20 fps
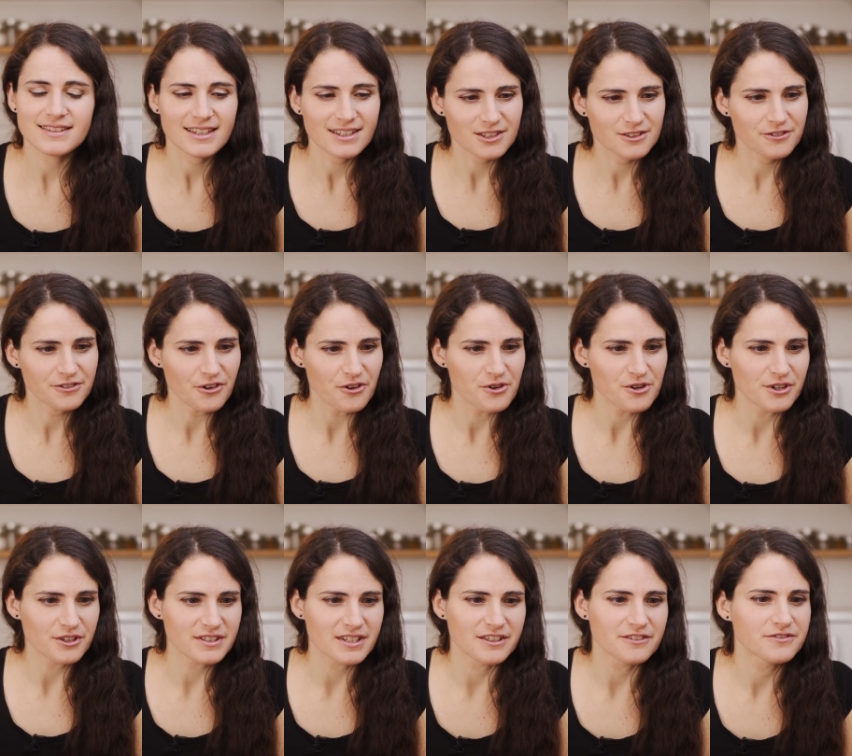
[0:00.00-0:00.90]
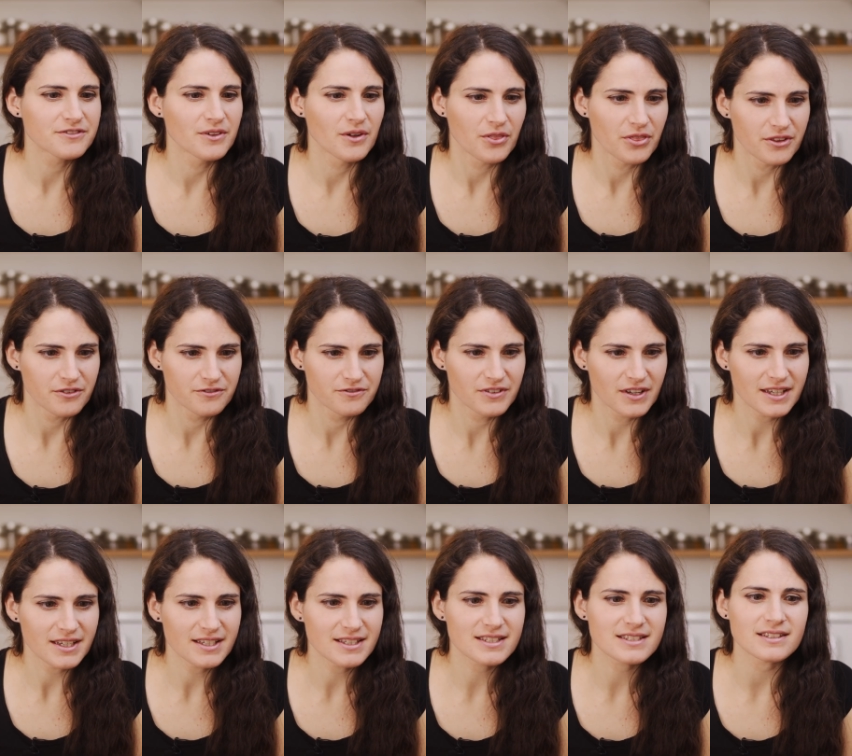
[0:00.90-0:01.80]
Then of course I filled the
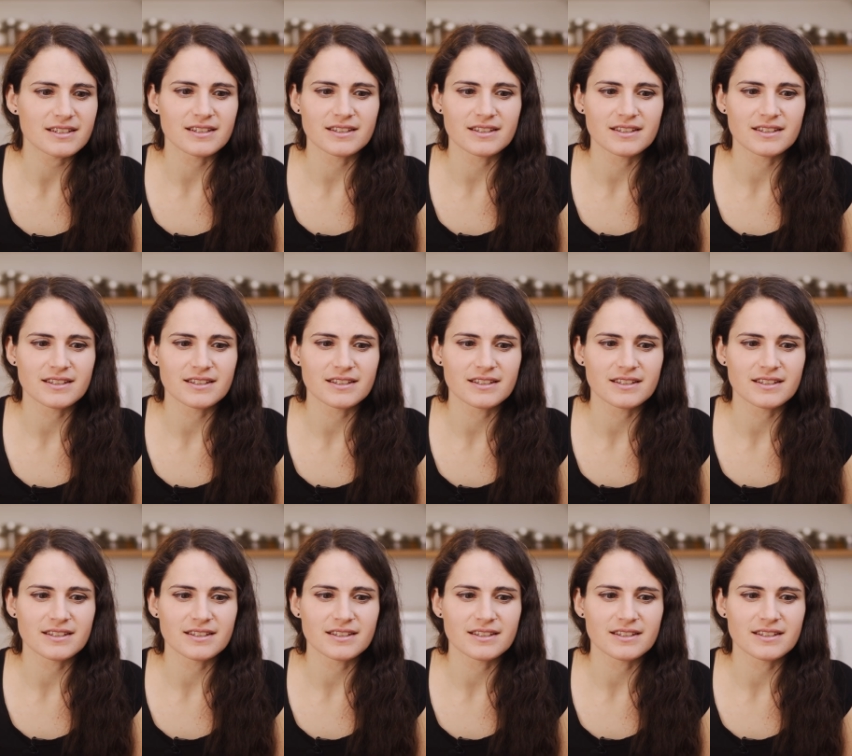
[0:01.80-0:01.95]
vase.